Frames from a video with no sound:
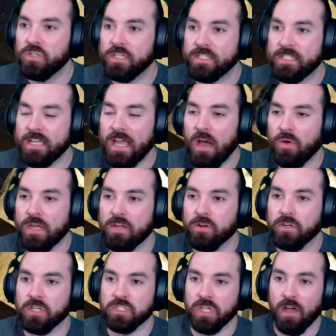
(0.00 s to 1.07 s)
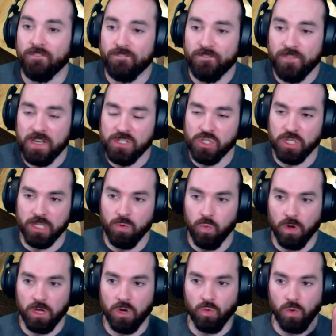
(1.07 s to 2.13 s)
dig out here because eventually
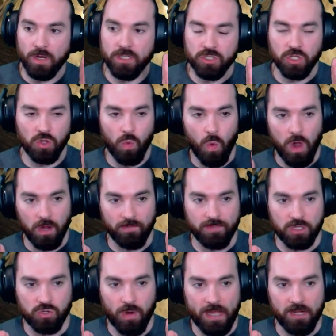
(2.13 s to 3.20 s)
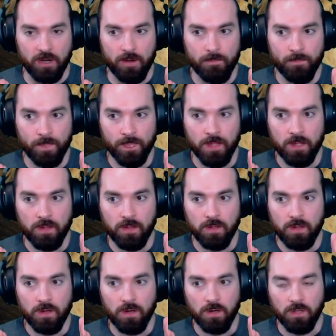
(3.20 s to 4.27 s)
we're gonna run into the wall of the trader.
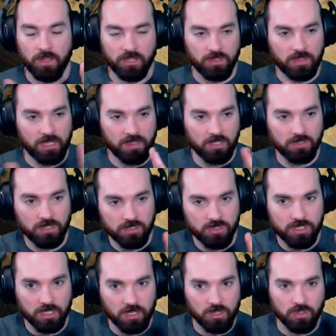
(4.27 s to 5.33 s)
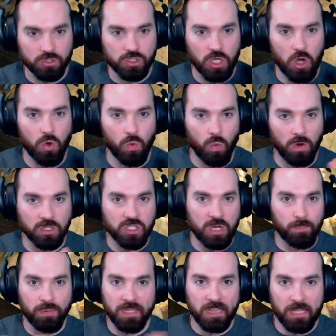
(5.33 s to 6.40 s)
Like, like there, there's the little zone where it's
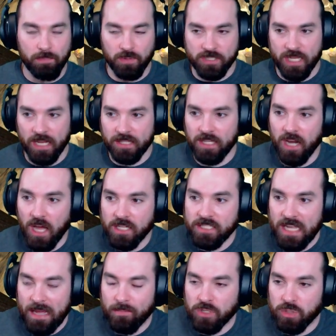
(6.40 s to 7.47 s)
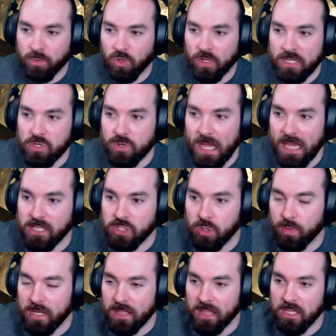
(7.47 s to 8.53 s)
completely protected, undamageable, and you can't do
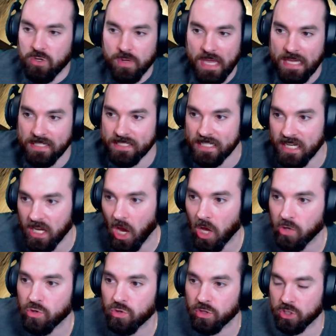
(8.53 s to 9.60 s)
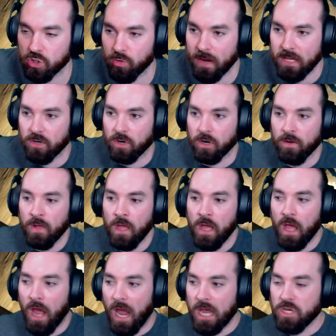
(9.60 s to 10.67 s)
anything. You can't dig under the trader,
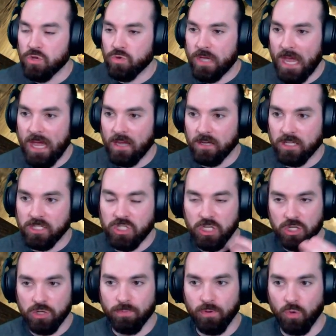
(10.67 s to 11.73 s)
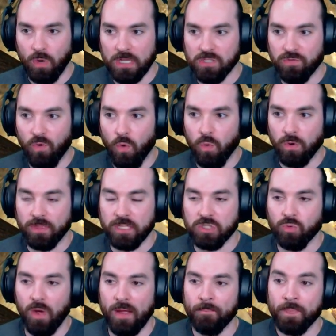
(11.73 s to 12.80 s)
and you can't continue to progress forward
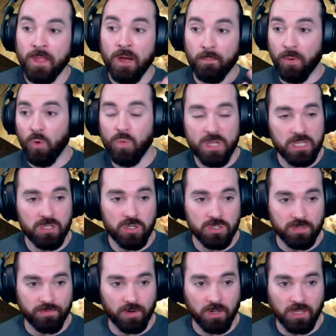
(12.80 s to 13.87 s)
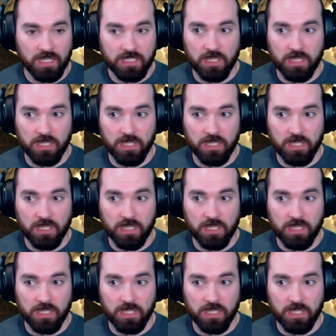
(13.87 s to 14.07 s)
this way. But we can use it for collecting